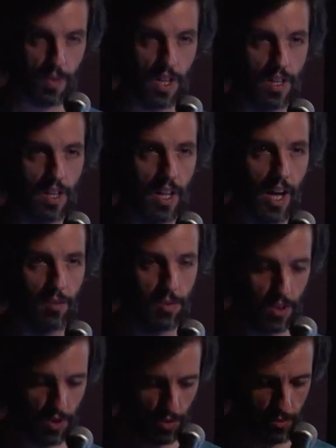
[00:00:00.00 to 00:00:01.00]
then
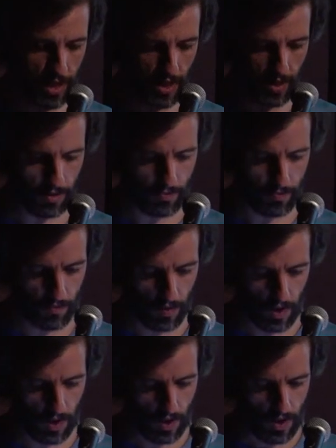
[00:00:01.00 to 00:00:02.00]
climbs into bed,
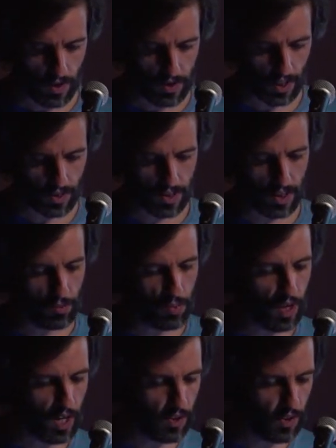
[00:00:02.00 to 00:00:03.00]
sucks in a
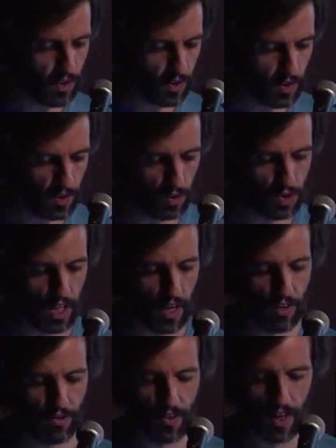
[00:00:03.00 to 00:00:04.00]
breath, looks at
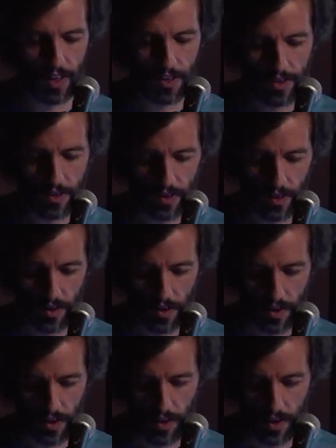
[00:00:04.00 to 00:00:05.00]
her face.
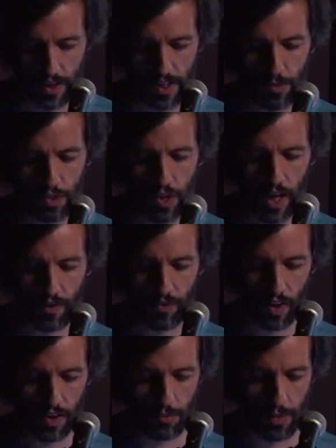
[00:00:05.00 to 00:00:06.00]
She seems to have
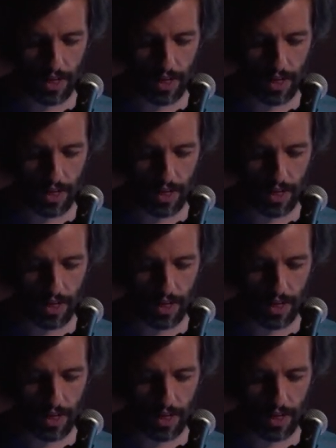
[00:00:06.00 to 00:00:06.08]
fallen